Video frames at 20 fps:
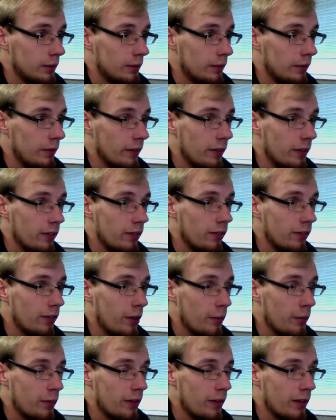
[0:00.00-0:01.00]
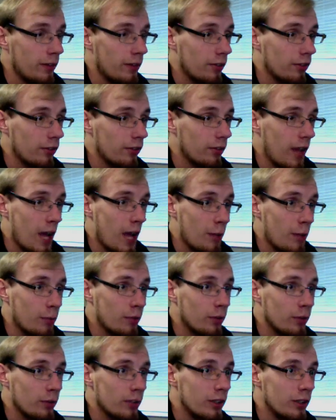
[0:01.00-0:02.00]
This is something that there's
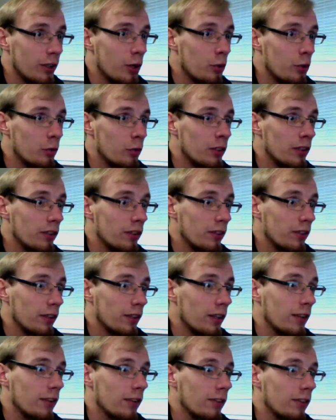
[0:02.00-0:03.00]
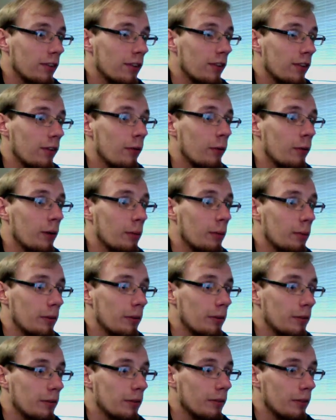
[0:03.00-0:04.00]
absolutely no reason to cut this into the weapon.
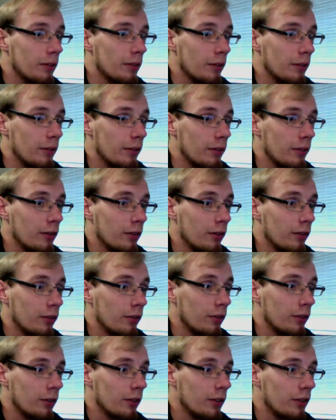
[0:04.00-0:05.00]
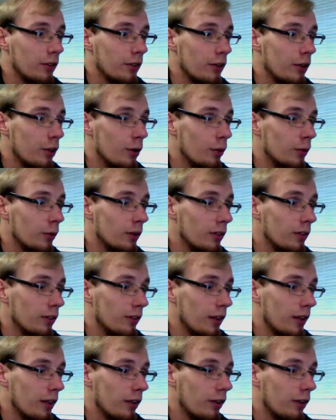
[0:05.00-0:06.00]
There's really no reason
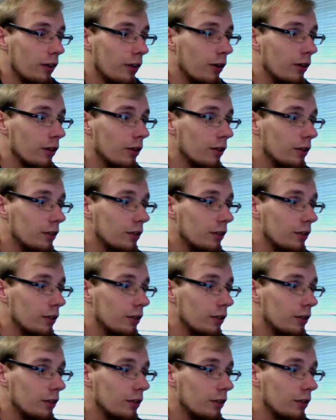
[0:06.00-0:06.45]
at all.